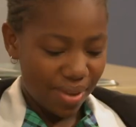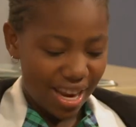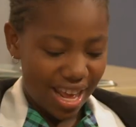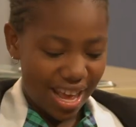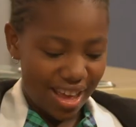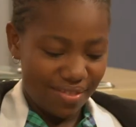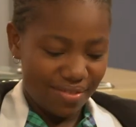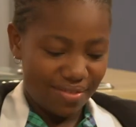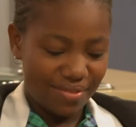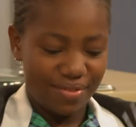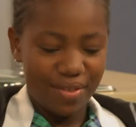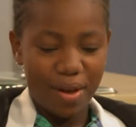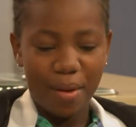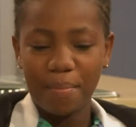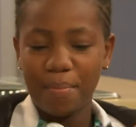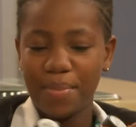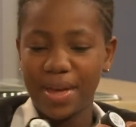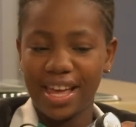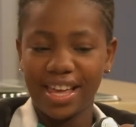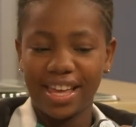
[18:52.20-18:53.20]
in heaven
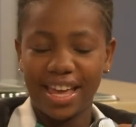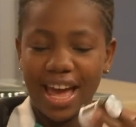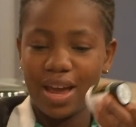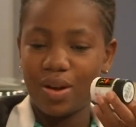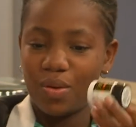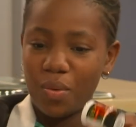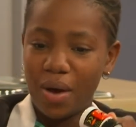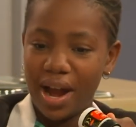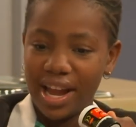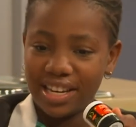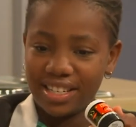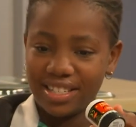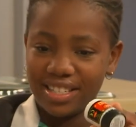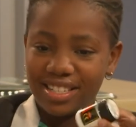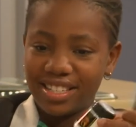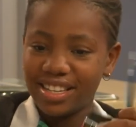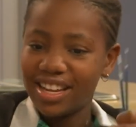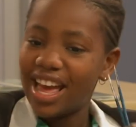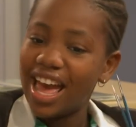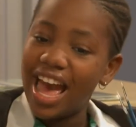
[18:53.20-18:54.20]
pink and white.
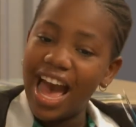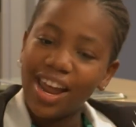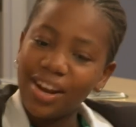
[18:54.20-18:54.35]
Mm,